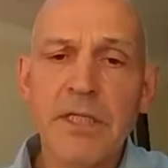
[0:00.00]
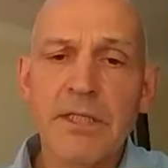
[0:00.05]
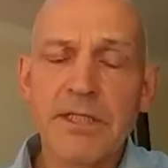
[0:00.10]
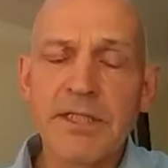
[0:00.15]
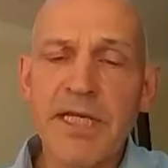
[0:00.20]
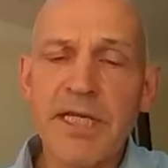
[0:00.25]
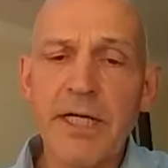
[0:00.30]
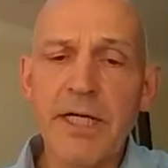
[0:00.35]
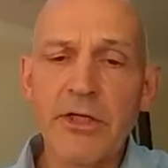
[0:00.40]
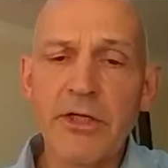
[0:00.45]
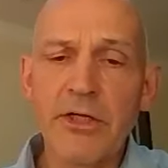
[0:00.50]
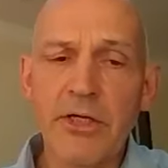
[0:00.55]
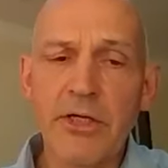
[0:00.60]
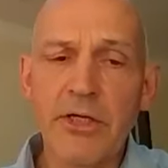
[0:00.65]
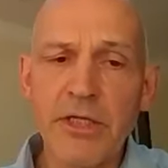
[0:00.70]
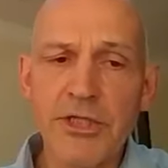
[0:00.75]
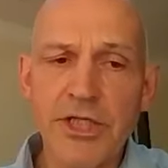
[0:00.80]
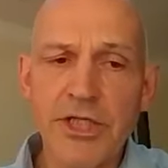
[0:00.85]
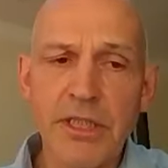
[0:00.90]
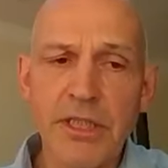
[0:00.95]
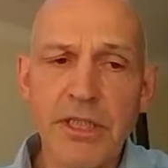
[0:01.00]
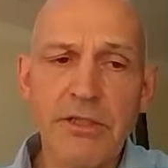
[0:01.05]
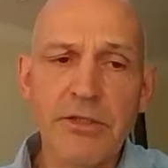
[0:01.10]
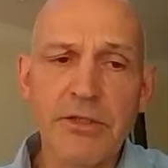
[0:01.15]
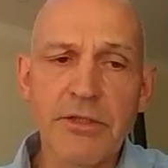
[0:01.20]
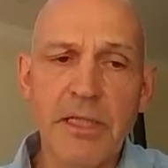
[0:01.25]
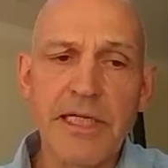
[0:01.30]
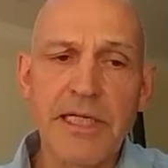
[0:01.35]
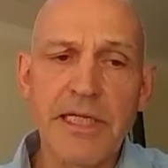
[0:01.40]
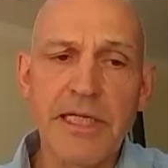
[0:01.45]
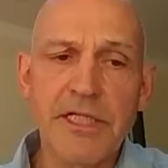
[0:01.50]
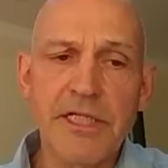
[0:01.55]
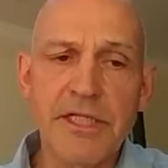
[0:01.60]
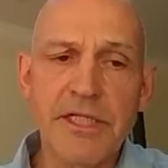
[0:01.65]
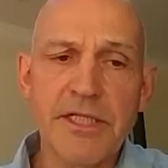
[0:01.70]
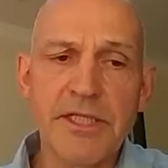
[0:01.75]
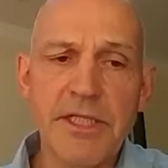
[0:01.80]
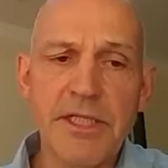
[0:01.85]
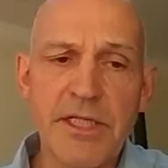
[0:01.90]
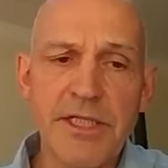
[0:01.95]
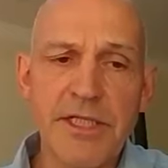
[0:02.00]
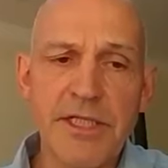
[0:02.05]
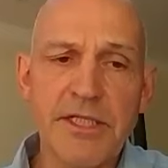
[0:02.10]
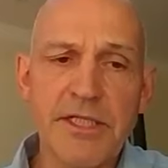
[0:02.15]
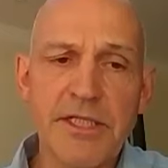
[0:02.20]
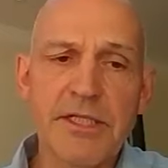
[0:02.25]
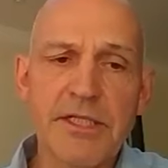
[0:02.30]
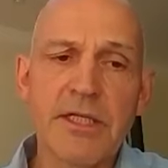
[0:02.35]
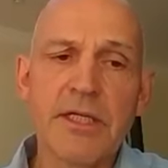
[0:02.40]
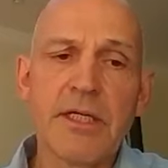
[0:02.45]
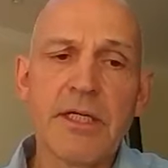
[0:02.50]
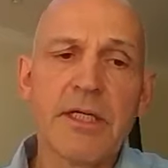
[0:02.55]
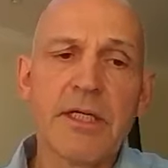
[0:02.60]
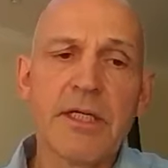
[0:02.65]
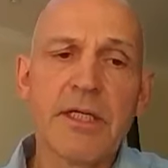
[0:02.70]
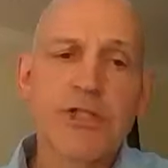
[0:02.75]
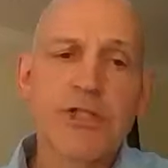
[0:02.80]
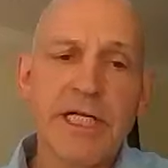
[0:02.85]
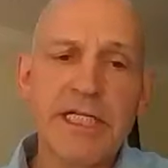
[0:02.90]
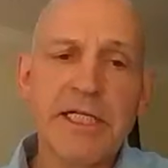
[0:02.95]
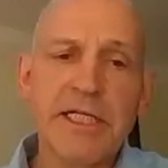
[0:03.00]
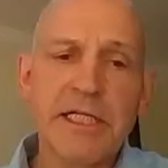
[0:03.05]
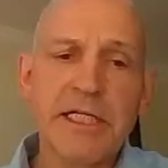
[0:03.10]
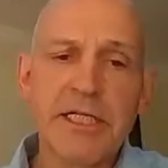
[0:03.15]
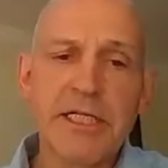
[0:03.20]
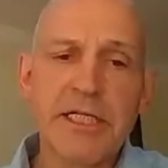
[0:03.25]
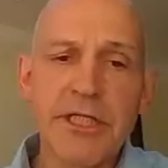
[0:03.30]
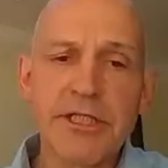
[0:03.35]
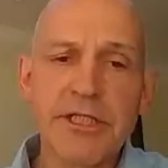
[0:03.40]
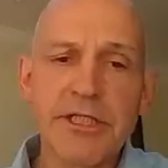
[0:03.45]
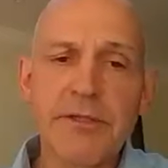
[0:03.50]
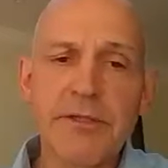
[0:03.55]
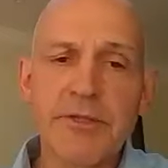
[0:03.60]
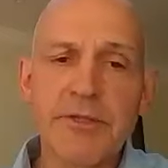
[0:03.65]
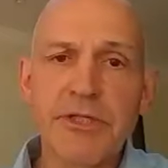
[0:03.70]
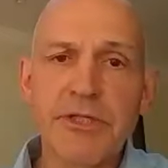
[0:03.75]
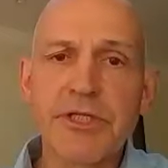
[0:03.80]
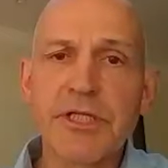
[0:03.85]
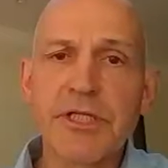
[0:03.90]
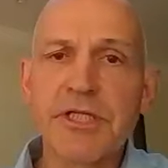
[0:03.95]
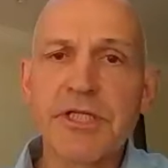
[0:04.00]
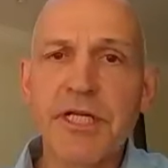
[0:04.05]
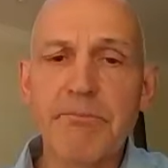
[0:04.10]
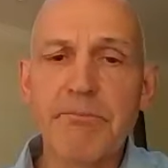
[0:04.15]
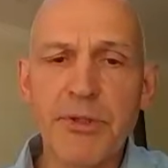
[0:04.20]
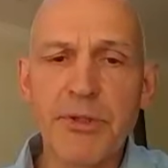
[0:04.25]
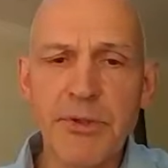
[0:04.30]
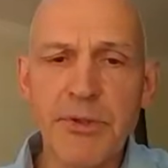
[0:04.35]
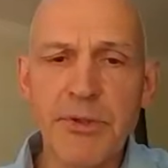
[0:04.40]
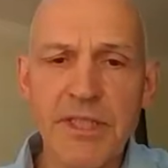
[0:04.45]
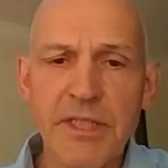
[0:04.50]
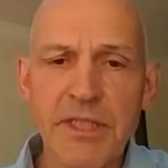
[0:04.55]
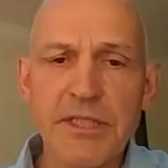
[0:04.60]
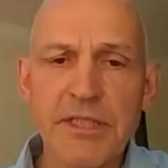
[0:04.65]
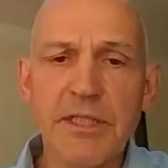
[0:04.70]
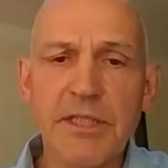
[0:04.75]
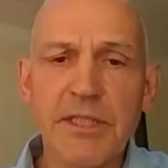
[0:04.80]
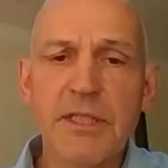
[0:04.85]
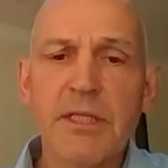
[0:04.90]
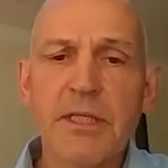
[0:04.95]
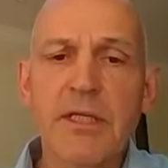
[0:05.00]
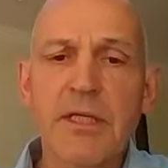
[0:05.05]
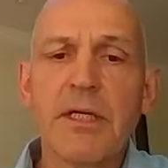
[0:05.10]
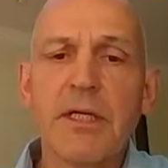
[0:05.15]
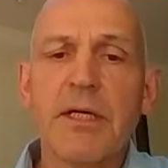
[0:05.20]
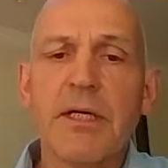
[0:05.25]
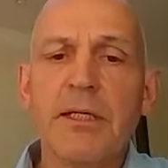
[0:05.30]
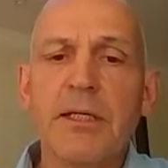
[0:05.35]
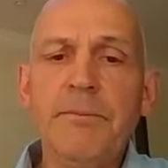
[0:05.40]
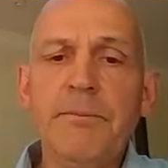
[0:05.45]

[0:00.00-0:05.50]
The technology utilizes yeast genetically engineered to produce the same proteins